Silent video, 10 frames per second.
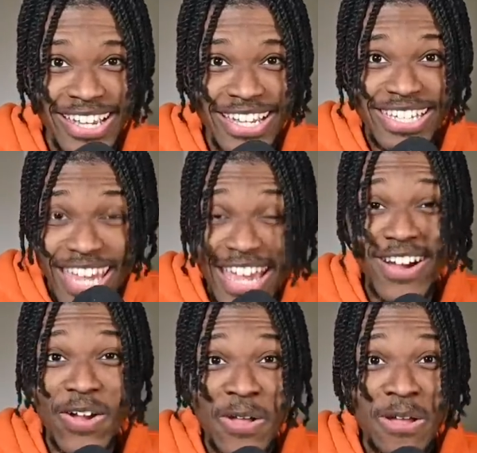yeah,
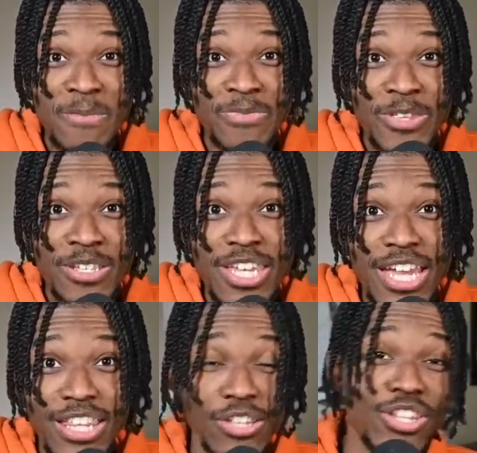yeah,
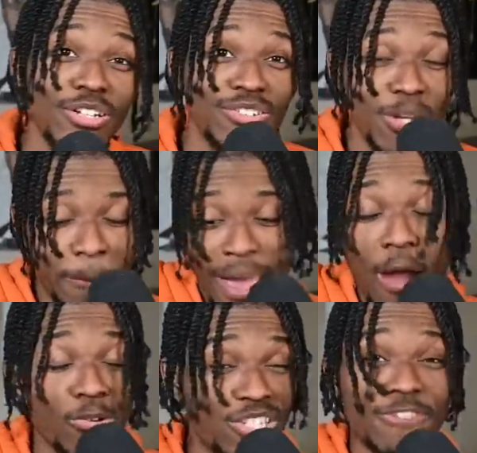the, the, the
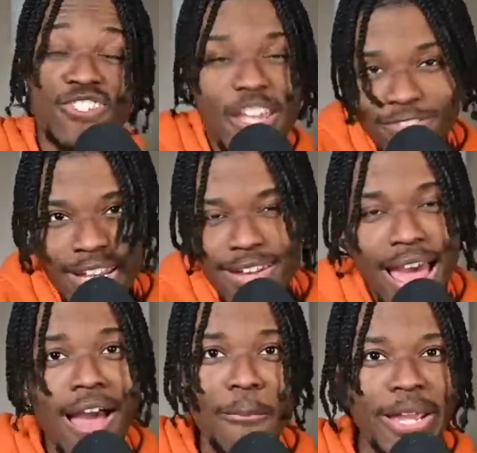powers have shifted. No,
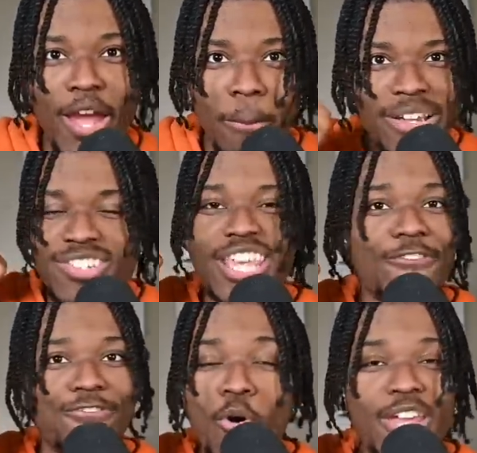Mikal Bridges had
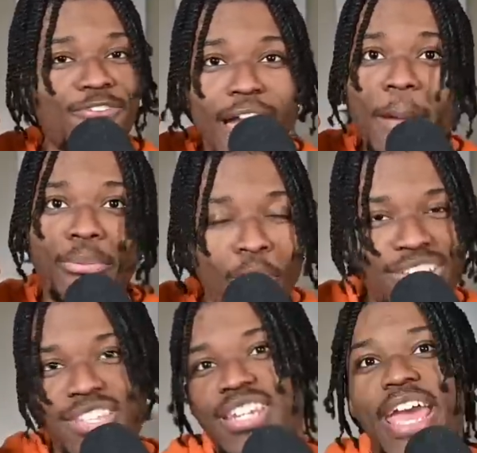45 points
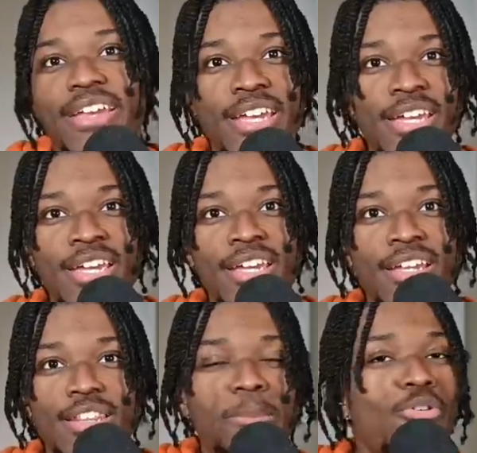today.
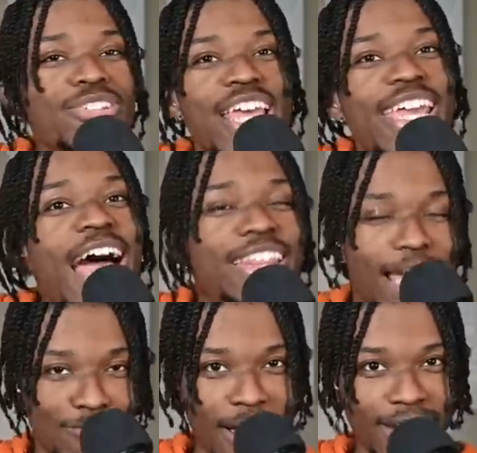The Bulls ain't got that
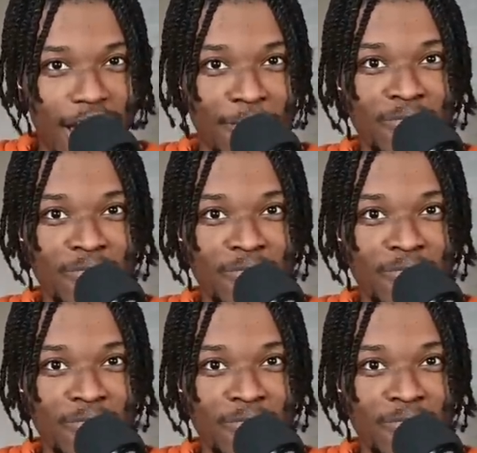right now.